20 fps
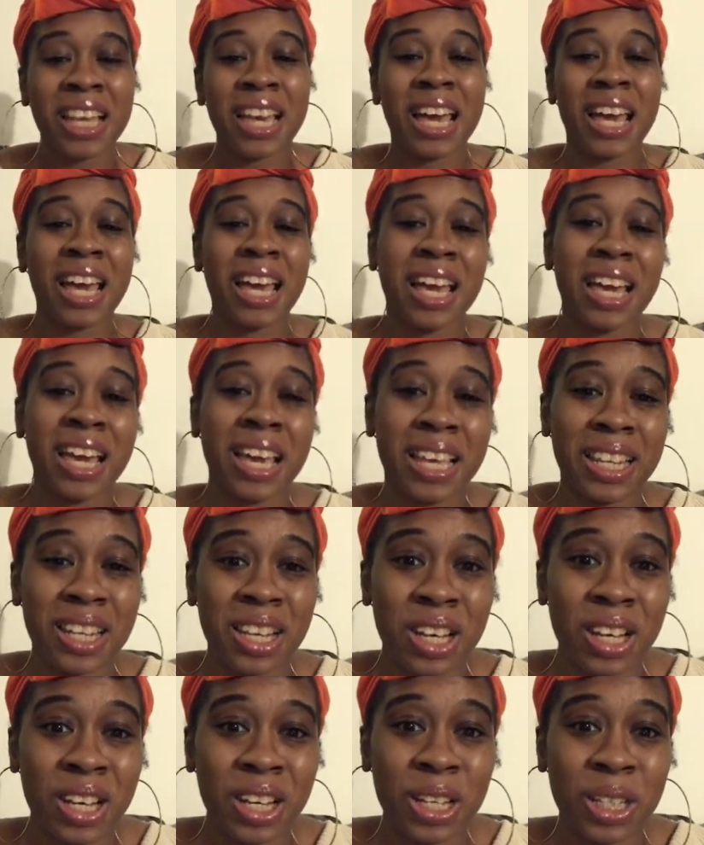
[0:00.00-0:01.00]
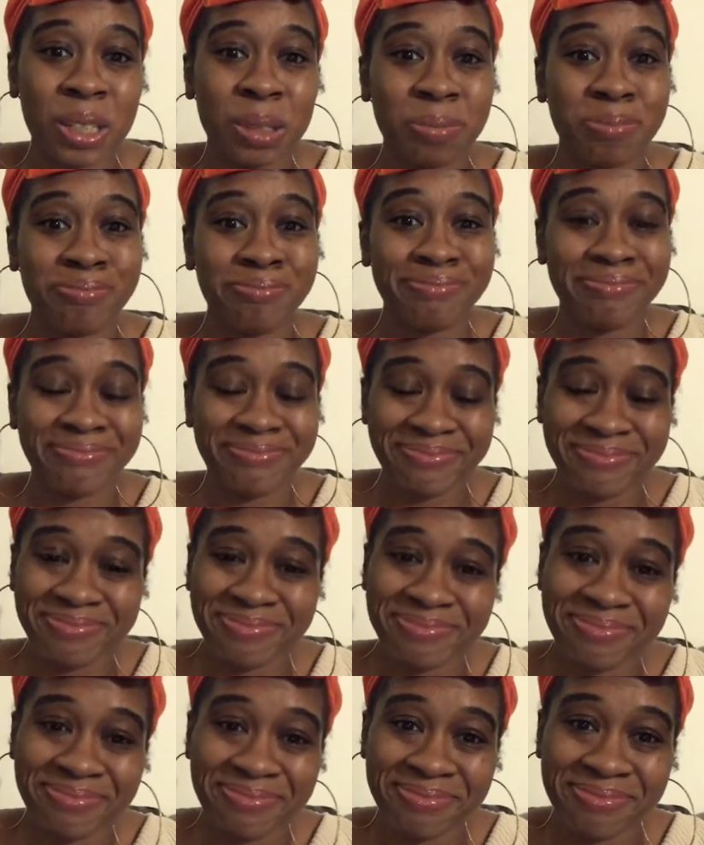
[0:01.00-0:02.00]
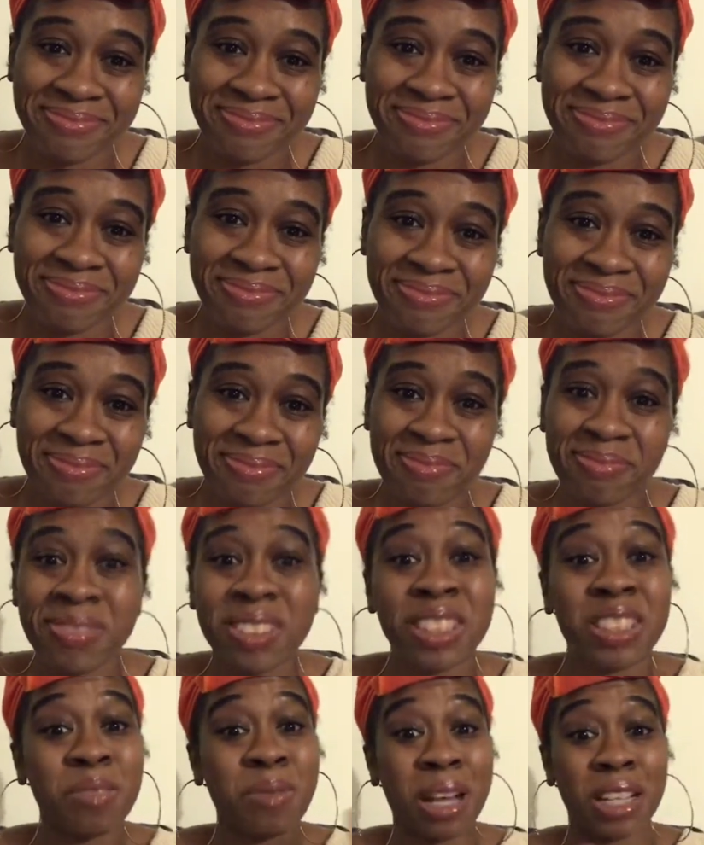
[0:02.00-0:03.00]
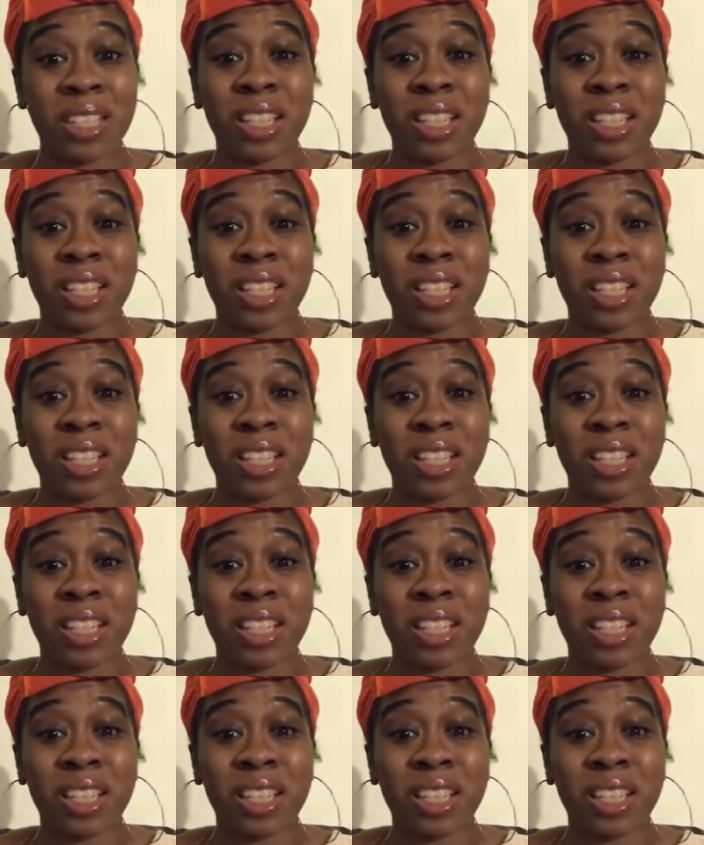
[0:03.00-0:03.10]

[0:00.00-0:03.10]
And about